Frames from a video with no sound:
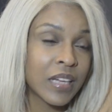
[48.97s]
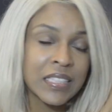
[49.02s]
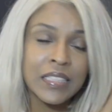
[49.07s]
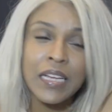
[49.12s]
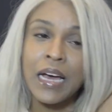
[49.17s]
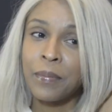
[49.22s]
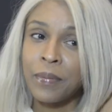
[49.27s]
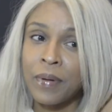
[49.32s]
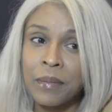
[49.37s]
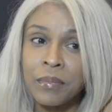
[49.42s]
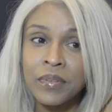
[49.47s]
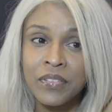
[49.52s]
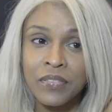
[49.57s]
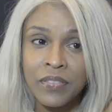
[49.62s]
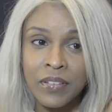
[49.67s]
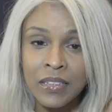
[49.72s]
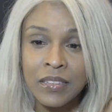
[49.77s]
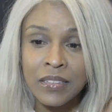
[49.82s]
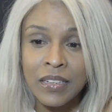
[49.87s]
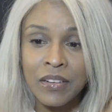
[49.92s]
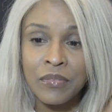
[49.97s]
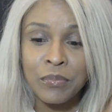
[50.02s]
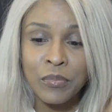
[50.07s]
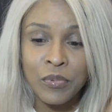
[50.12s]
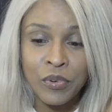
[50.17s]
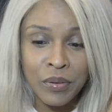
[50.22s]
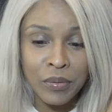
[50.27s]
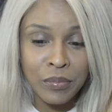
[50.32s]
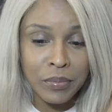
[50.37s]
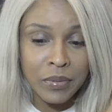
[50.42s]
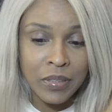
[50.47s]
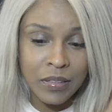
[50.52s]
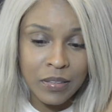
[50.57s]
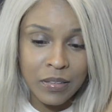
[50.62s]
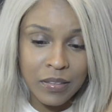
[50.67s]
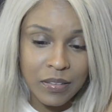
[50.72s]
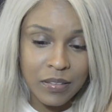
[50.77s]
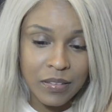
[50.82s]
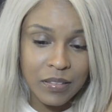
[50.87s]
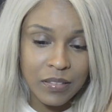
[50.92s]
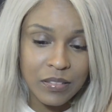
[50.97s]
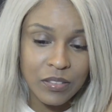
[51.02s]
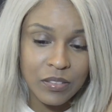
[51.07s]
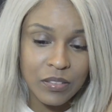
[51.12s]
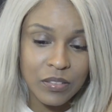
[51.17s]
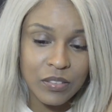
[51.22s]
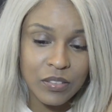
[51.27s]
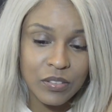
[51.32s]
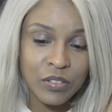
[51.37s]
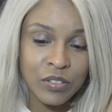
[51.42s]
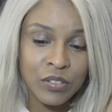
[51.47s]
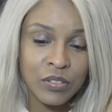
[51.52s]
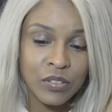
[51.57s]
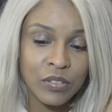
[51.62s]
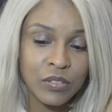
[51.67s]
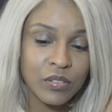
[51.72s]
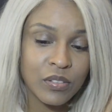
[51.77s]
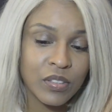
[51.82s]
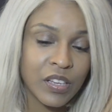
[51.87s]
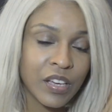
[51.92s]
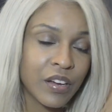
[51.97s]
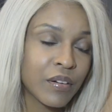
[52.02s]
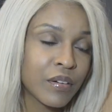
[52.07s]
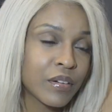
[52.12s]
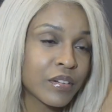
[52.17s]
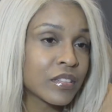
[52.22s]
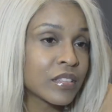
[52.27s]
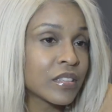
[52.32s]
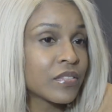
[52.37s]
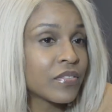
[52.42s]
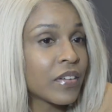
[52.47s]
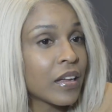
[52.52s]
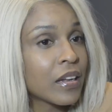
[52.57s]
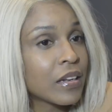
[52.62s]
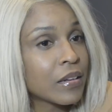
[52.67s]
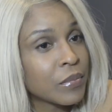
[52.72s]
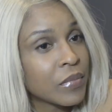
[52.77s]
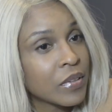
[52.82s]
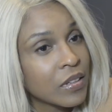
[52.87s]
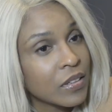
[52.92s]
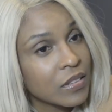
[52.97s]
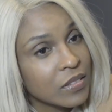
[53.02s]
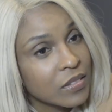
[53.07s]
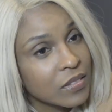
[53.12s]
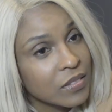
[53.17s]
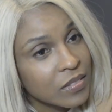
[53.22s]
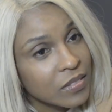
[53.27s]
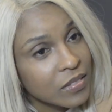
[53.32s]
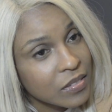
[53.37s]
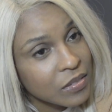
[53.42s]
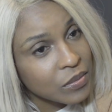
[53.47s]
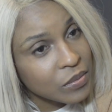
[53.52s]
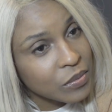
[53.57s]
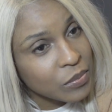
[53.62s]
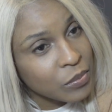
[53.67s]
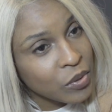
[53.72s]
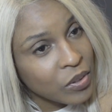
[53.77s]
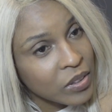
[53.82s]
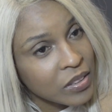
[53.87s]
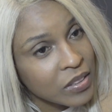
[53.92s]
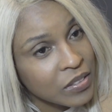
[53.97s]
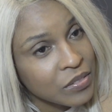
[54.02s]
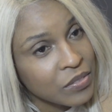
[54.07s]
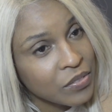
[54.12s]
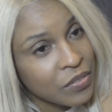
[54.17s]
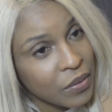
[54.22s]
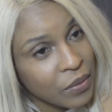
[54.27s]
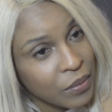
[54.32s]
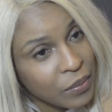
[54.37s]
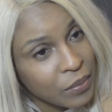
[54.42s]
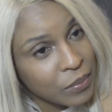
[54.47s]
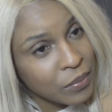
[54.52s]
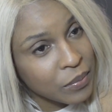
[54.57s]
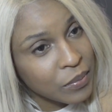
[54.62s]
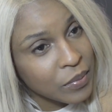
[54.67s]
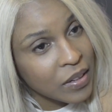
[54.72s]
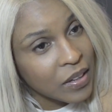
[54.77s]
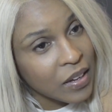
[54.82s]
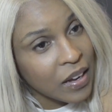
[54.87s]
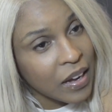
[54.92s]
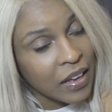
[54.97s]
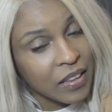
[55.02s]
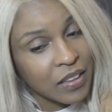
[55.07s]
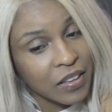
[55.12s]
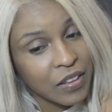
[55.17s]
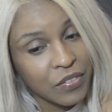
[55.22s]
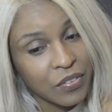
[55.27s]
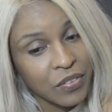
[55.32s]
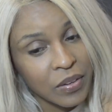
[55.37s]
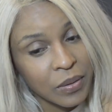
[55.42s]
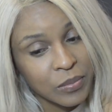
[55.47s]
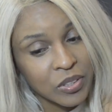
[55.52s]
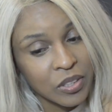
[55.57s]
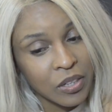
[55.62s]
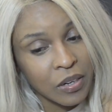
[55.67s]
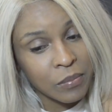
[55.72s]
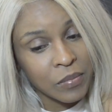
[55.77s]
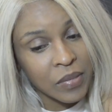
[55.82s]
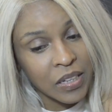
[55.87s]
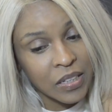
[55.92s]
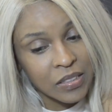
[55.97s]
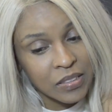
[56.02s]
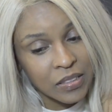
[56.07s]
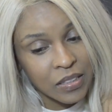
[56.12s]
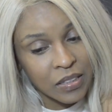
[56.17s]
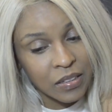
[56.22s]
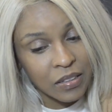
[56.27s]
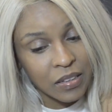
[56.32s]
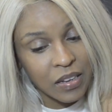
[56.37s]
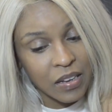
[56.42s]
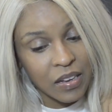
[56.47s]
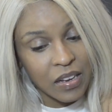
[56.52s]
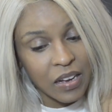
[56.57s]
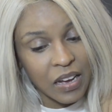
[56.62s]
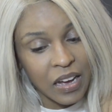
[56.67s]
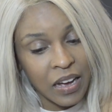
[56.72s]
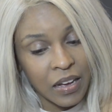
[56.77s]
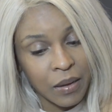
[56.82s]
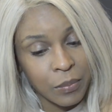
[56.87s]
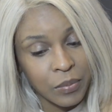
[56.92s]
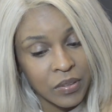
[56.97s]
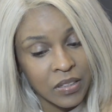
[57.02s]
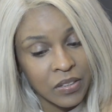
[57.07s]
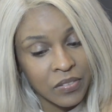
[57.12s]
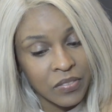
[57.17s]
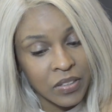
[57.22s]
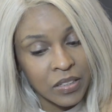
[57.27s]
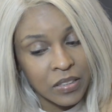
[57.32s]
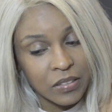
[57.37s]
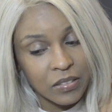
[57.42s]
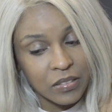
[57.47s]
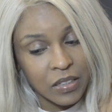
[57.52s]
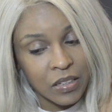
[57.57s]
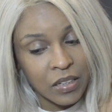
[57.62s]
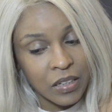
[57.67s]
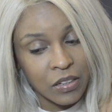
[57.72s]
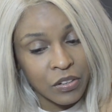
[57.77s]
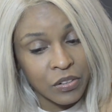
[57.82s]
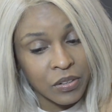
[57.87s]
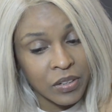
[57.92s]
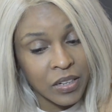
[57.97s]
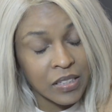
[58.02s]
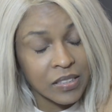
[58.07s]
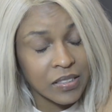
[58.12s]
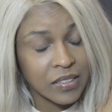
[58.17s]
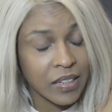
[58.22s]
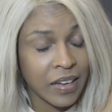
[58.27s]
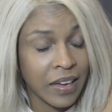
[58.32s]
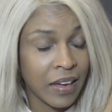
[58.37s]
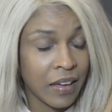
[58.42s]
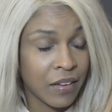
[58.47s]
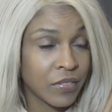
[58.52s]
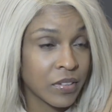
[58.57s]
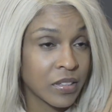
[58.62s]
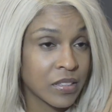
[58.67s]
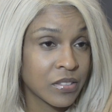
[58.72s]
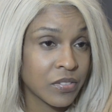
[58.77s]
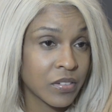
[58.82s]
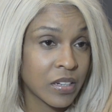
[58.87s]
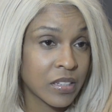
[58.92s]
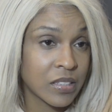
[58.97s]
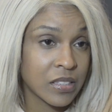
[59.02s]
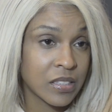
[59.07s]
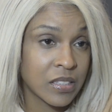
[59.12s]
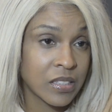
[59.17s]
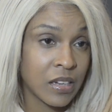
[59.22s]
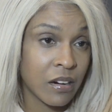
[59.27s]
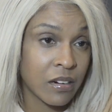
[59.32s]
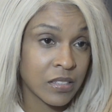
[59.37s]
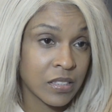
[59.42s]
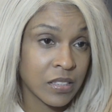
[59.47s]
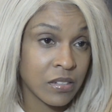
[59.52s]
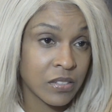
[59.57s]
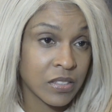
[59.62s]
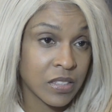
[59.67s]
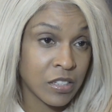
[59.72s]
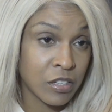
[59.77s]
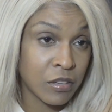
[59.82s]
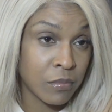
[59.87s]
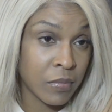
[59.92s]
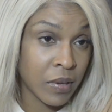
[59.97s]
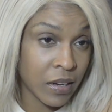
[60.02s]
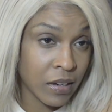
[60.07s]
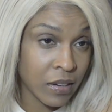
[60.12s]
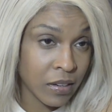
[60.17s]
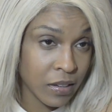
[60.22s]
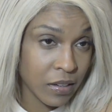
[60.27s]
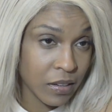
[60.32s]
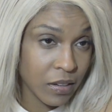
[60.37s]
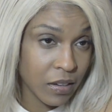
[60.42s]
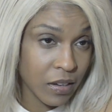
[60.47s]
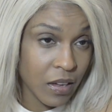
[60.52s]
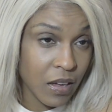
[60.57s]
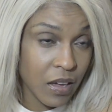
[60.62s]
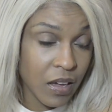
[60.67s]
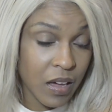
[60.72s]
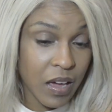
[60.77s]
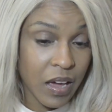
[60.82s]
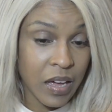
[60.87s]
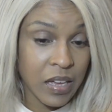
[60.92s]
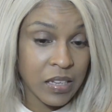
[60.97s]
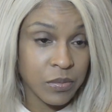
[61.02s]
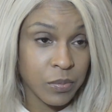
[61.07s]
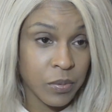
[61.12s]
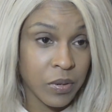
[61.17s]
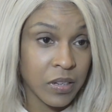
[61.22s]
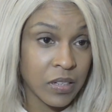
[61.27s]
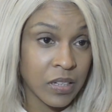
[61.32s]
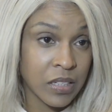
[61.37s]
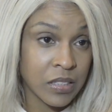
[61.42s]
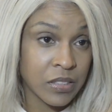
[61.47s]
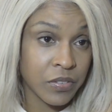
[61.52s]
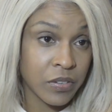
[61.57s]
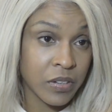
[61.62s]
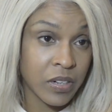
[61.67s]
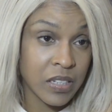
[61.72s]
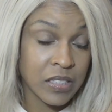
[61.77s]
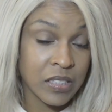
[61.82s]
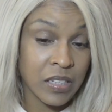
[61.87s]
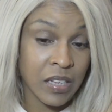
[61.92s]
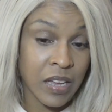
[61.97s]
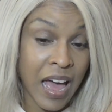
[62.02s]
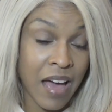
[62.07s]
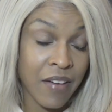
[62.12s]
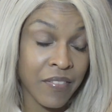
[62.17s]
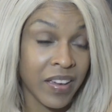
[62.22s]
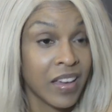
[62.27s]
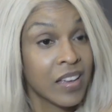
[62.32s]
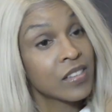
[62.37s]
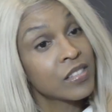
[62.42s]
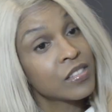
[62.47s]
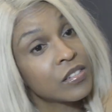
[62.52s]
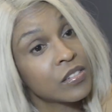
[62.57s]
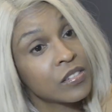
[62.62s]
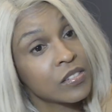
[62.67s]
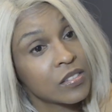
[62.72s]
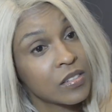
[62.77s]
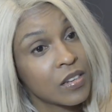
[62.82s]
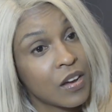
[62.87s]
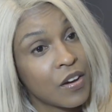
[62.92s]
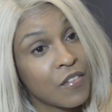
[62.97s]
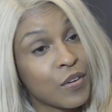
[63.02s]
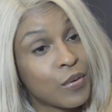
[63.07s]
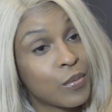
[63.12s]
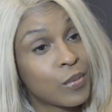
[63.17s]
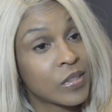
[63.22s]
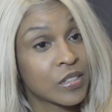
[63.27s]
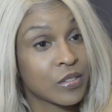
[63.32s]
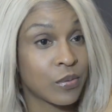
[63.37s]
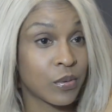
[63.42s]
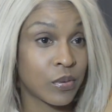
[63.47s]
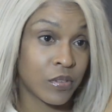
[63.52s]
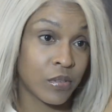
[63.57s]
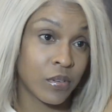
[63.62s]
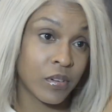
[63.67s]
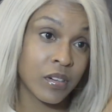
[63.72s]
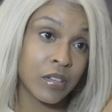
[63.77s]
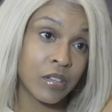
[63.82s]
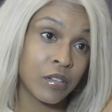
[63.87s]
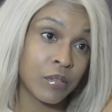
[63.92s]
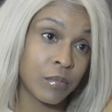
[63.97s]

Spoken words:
that I probably fell in love more with character development more than film. I think films are amazing. I believe it creates a canvas for us to see ourselves in humanity, as well as for us to have answers for what's going on in